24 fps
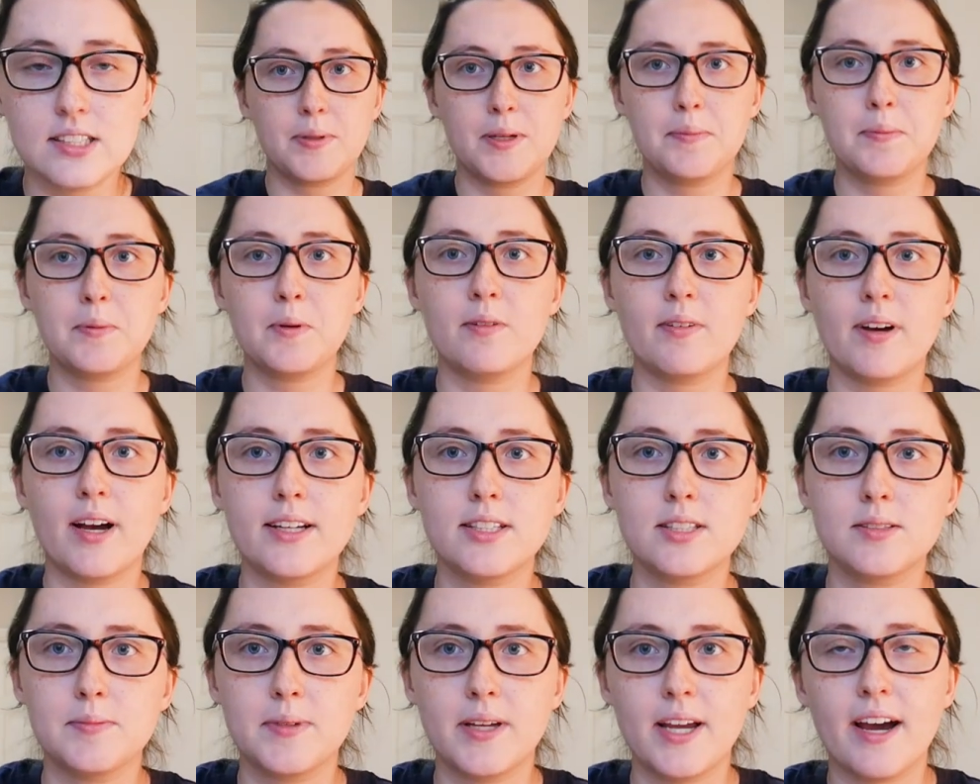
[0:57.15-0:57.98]
People have
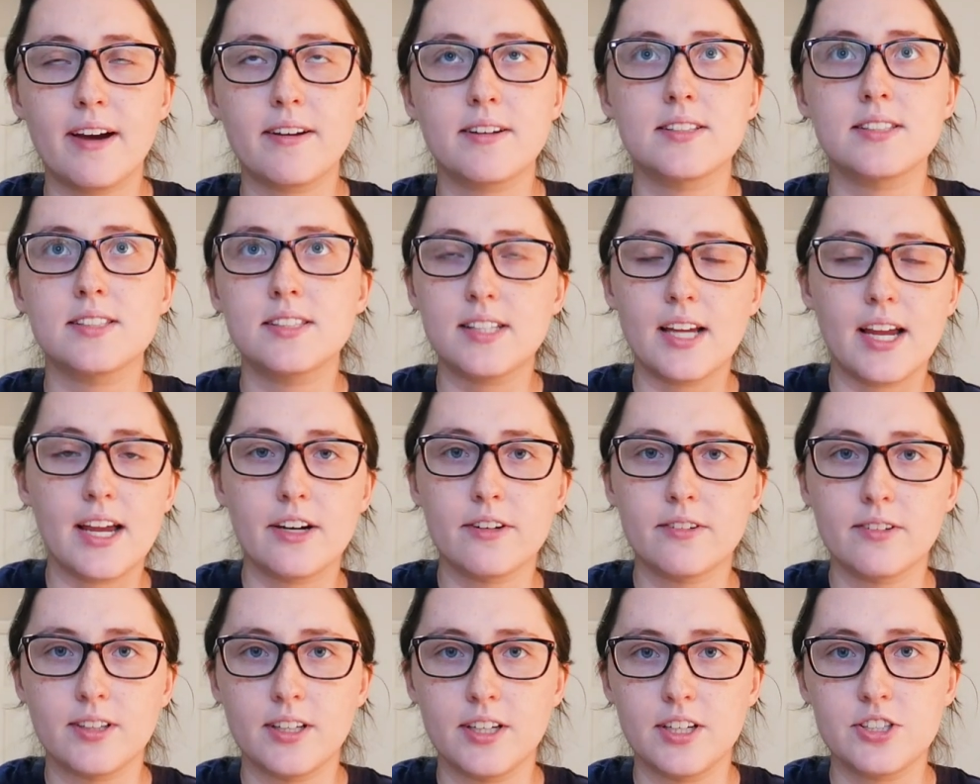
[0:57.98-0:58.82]
asked me how to stay in
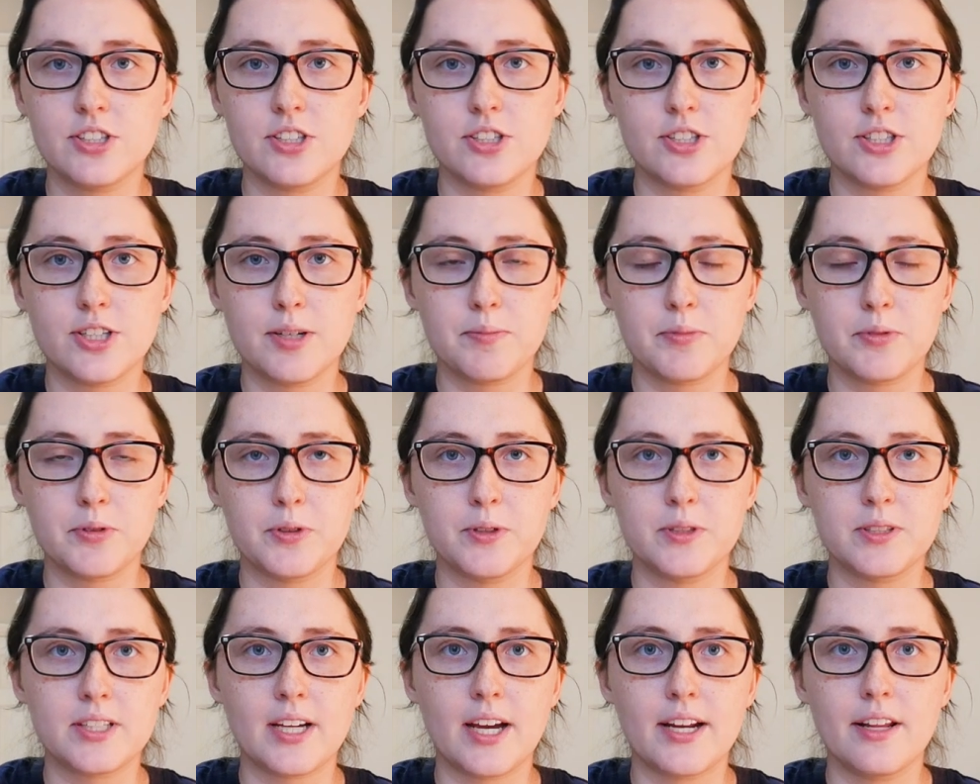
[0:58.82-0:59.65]
a relationship through
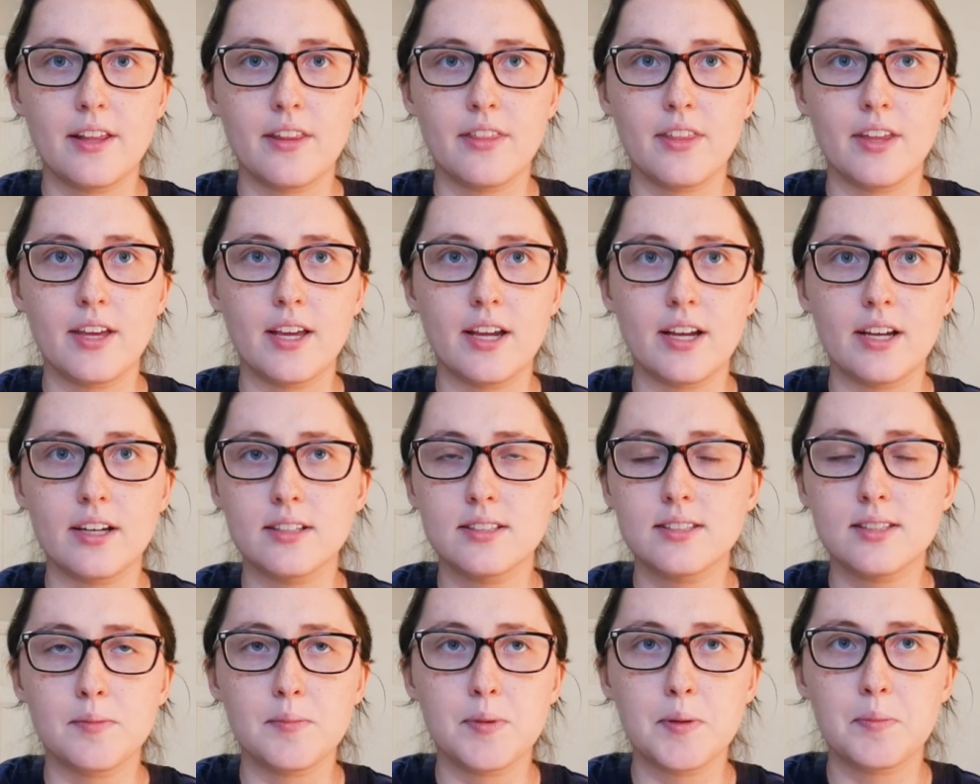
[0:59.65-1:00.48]
this kind of thing.
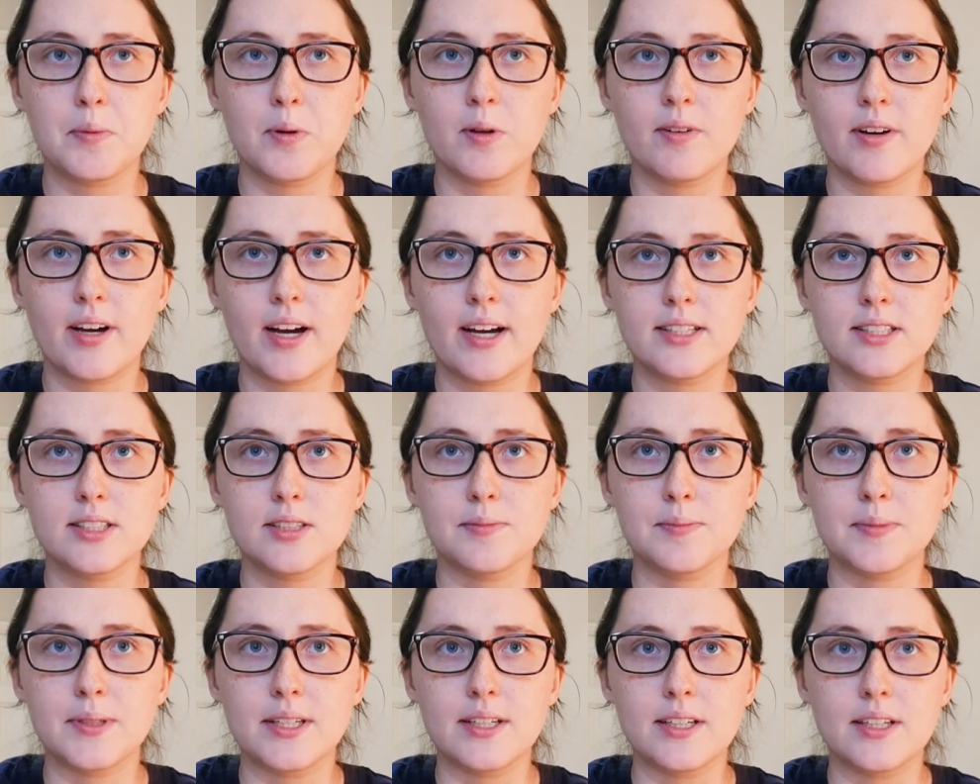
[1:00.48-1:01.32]
Some people have
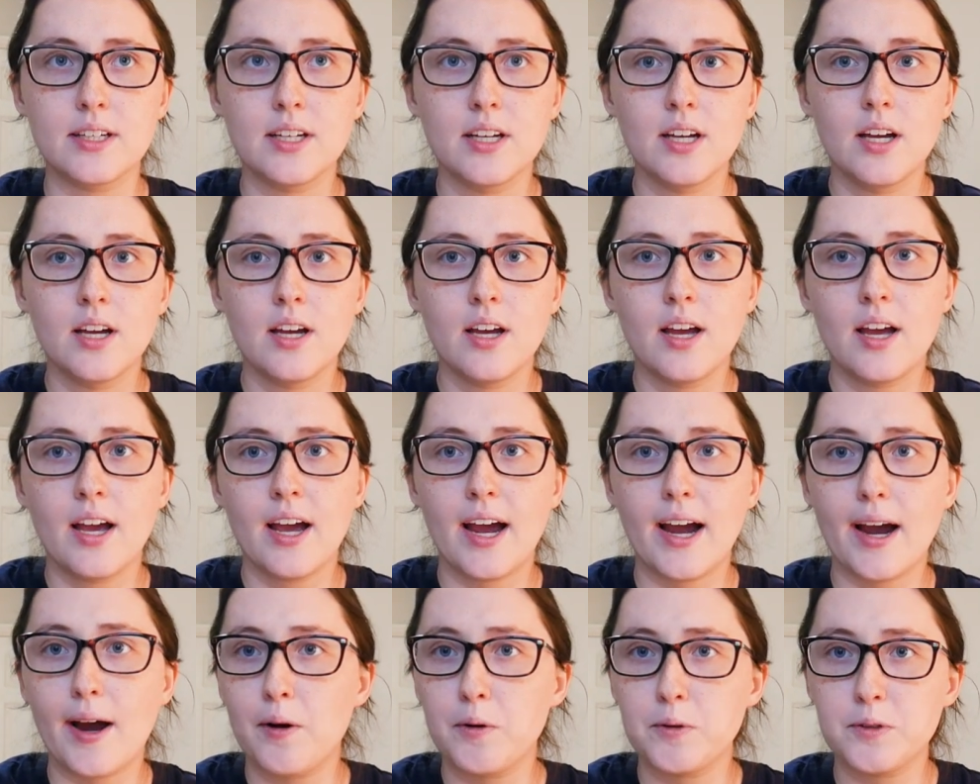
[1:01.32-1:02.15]
asked me
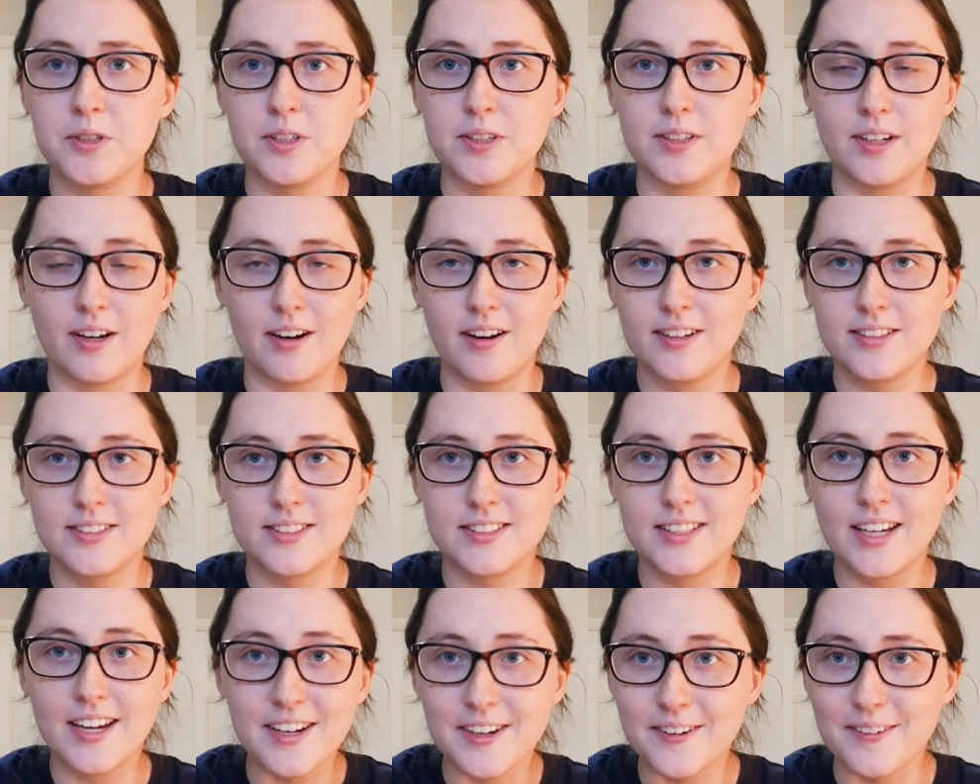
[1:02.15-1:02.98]
how to not
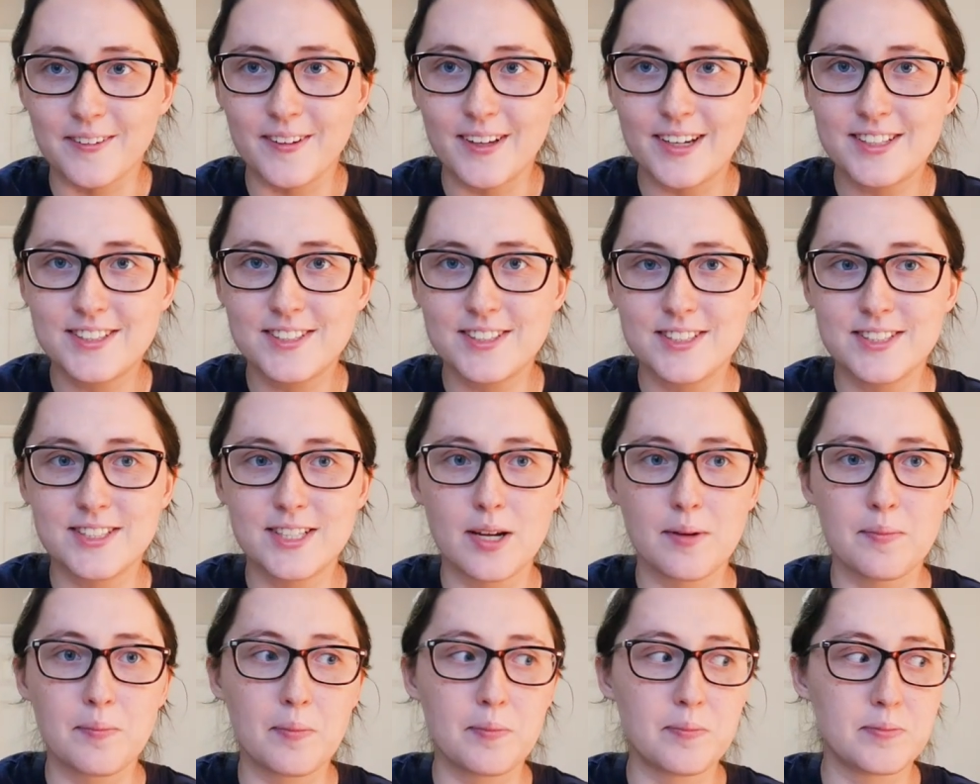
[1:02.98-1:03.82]
stay in a
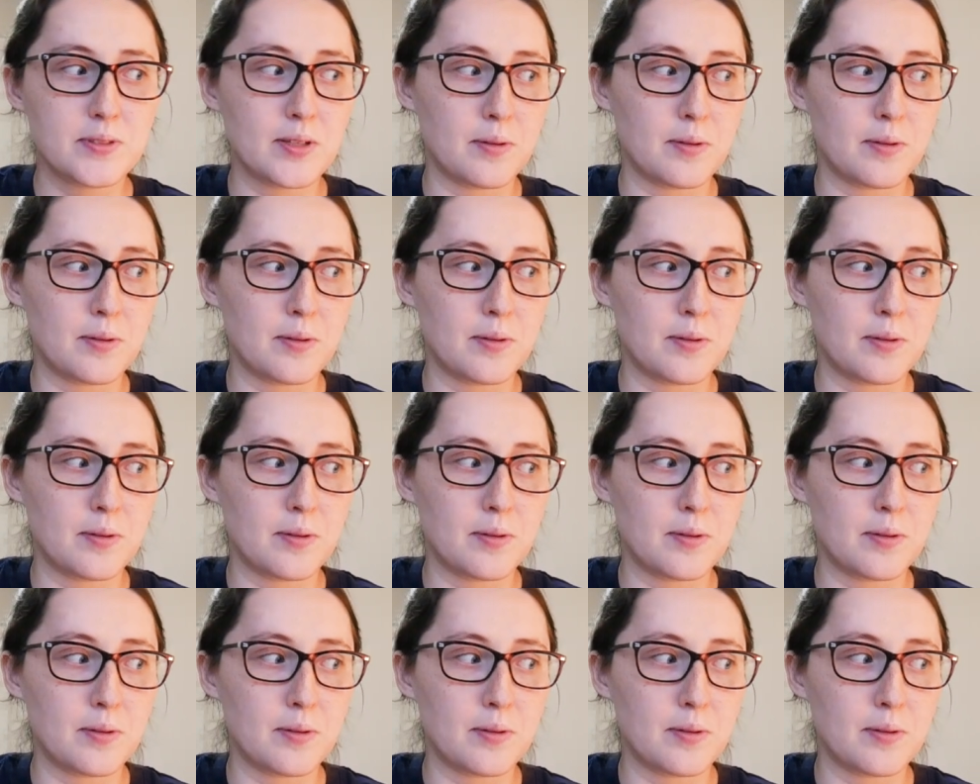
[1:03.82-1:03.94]
relationship.